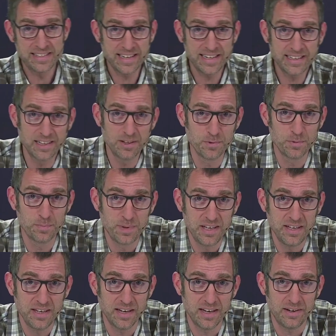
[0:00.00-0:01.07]
title would
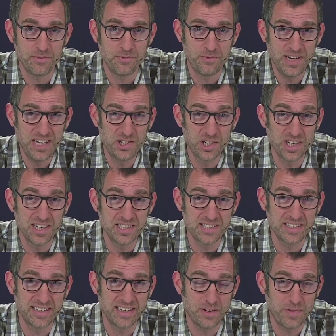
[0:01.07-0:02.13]
be Features
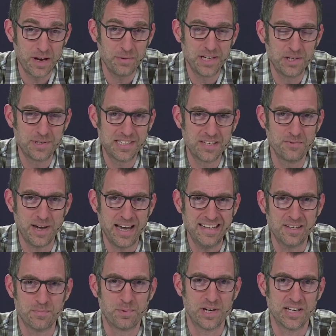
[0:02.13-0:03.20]
that are very interesting for
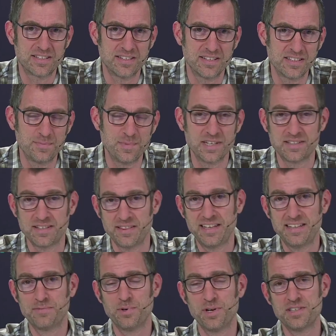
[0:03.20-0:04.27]
enterprise customers.
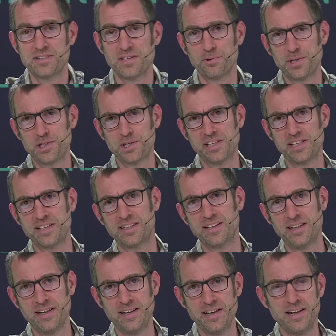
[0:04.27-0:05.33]
That was the original
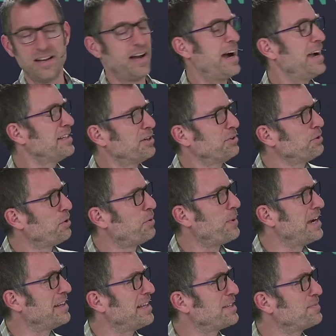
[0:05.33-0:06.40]
title. I don't know
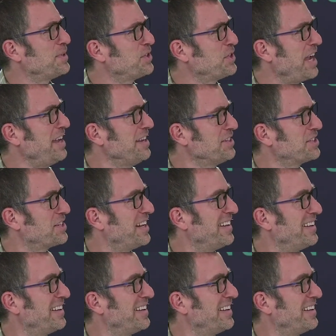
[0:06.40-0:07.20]
why it has been changed.